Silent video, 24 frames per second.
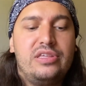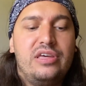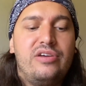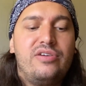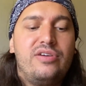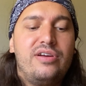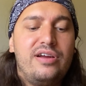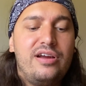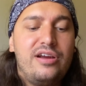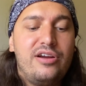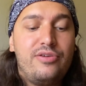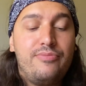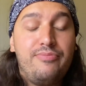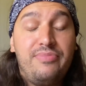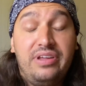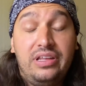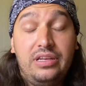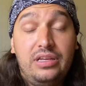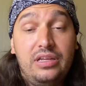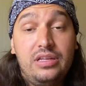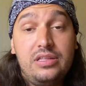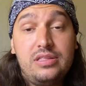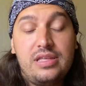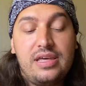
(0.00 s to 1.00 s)
are
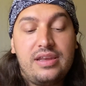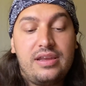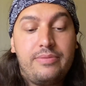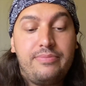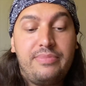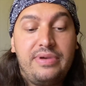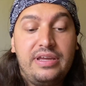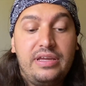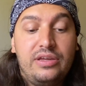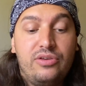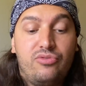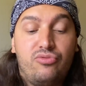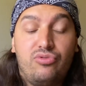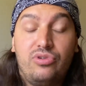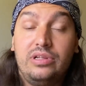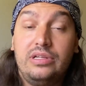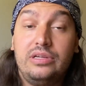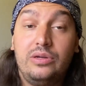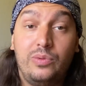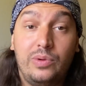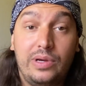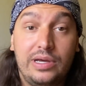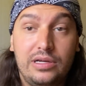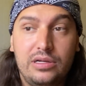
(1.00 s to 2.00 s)
many that are made really
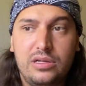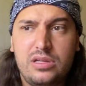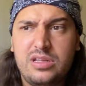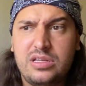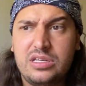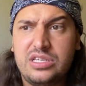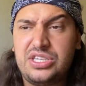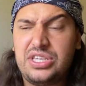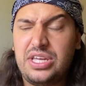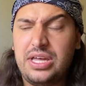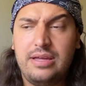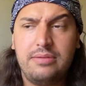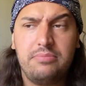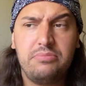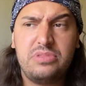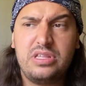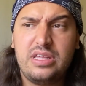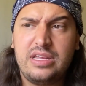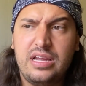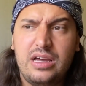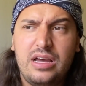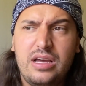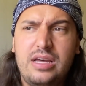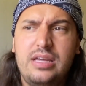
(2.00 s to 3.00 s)
well, some
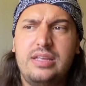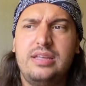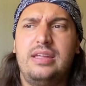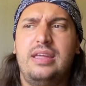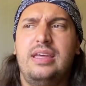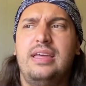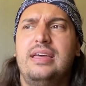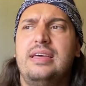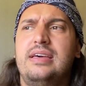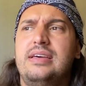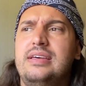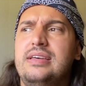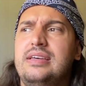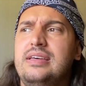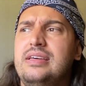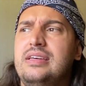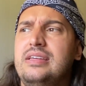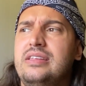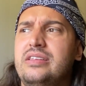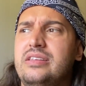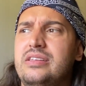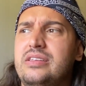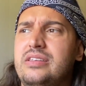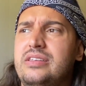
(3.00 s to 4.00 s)
that aren't,
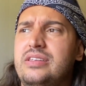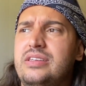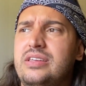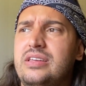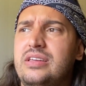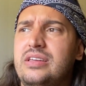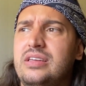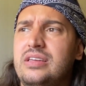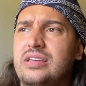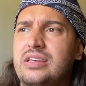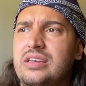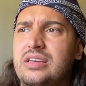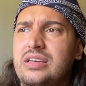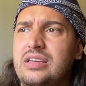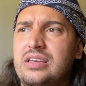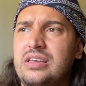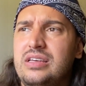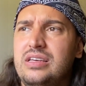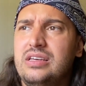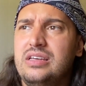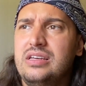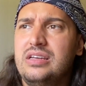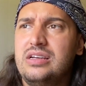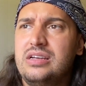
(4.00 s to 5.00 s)
and
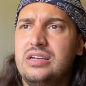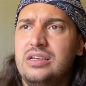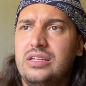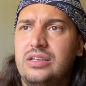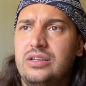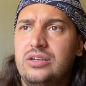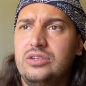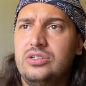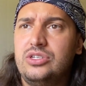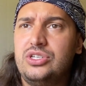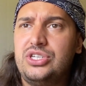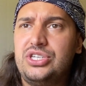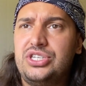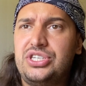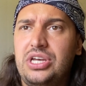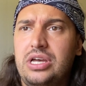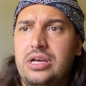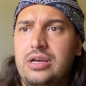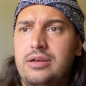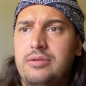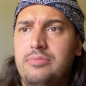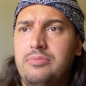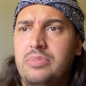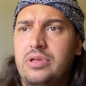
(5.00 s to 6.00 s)
you know,
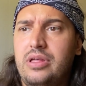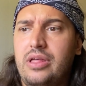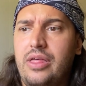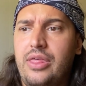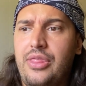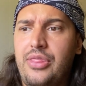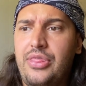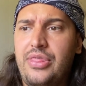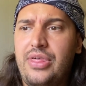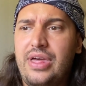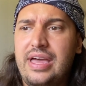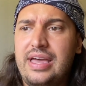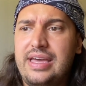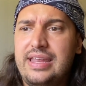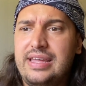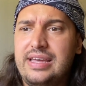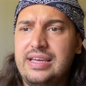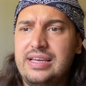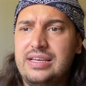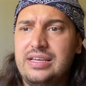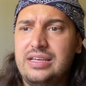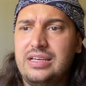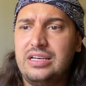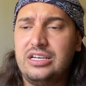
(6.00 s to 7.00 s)
some that
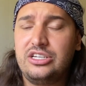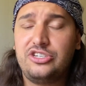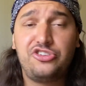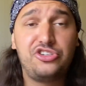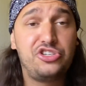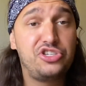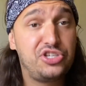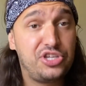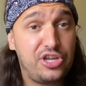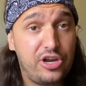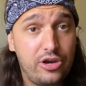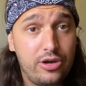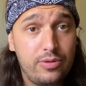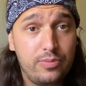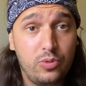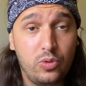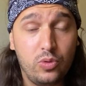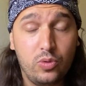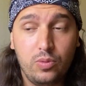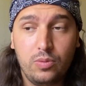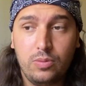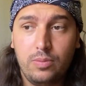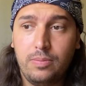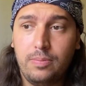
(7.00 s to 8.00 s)
are just
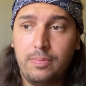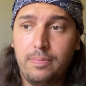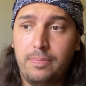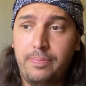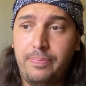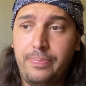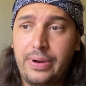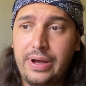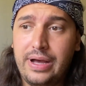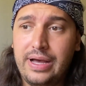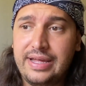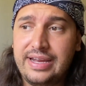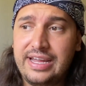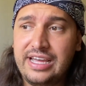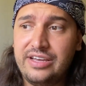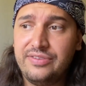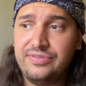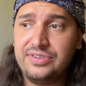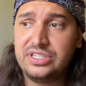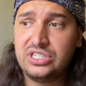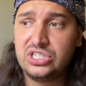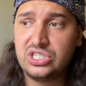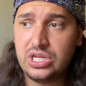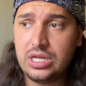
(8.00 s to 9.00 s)
terrible. But
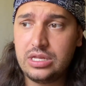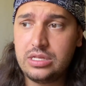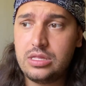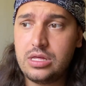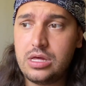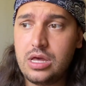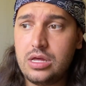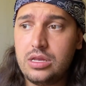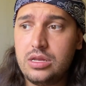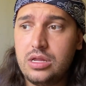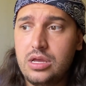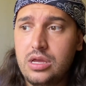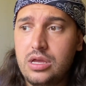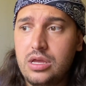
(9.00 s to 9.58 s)
having said that,